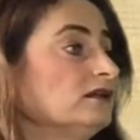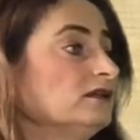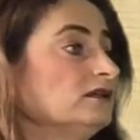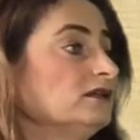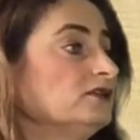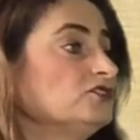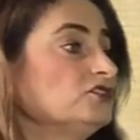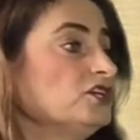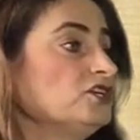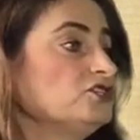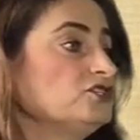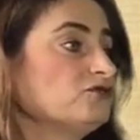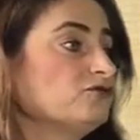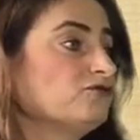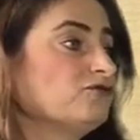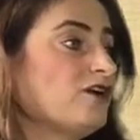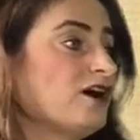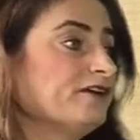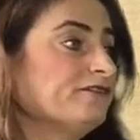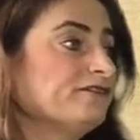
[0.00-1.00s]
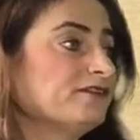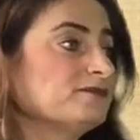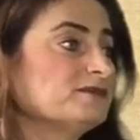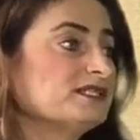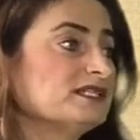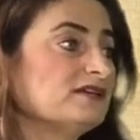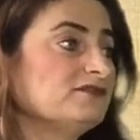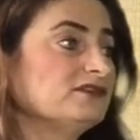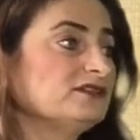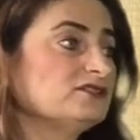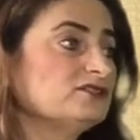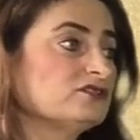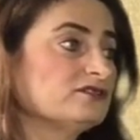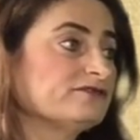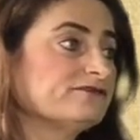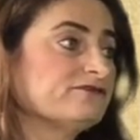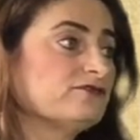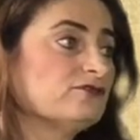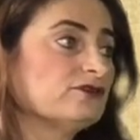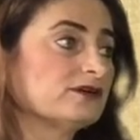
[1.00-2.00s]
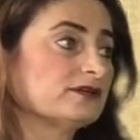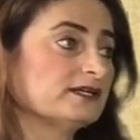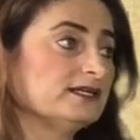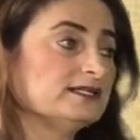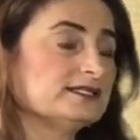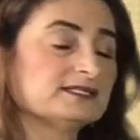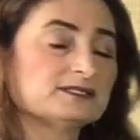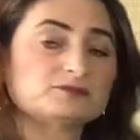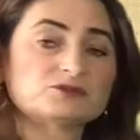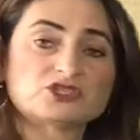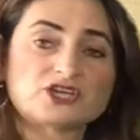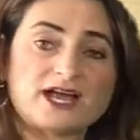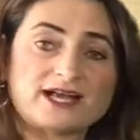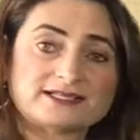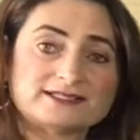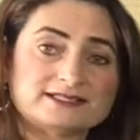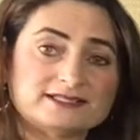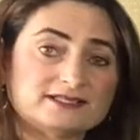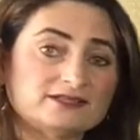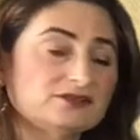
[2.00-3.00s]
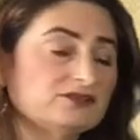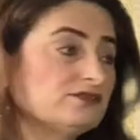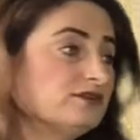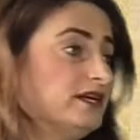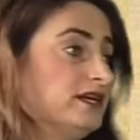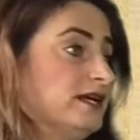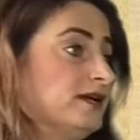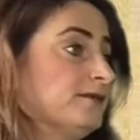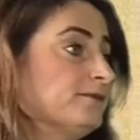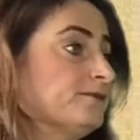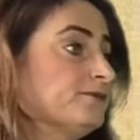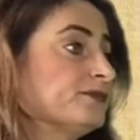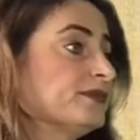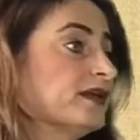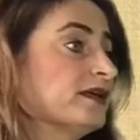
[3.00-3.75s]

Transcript: The change of y from 7 to 4 is subtracting 3,